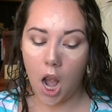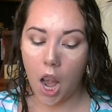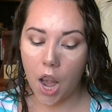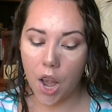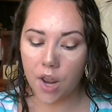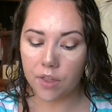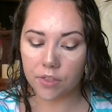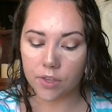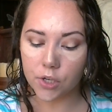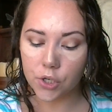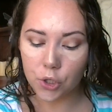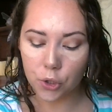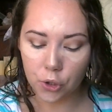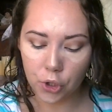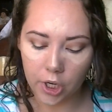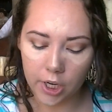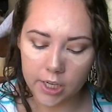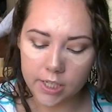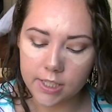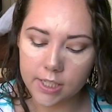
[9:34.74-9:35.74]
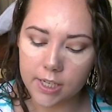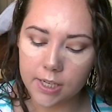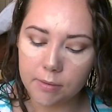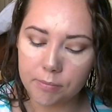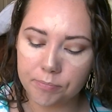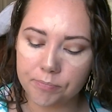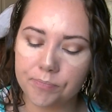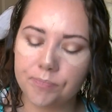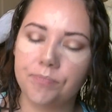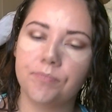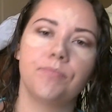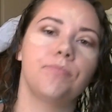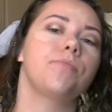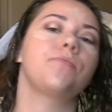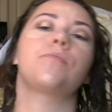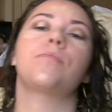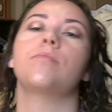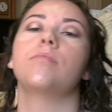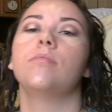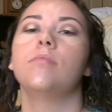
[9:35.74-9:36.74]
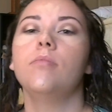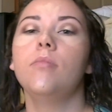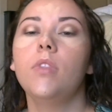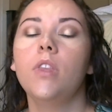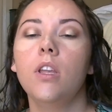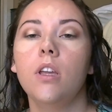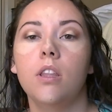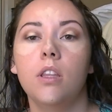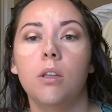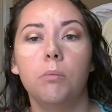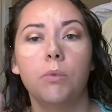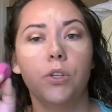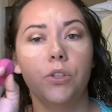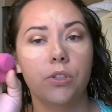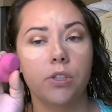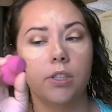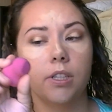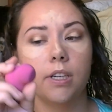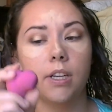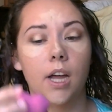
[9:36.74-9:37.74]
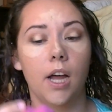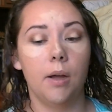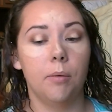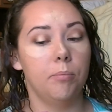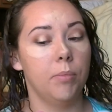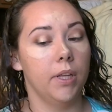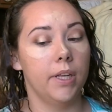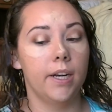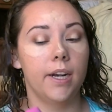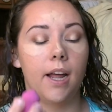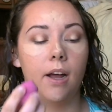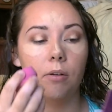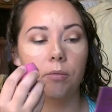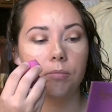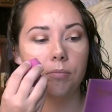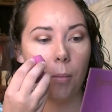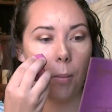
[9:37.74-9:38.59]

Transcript: Nothing too crazy. I'm going to use it, blend it out.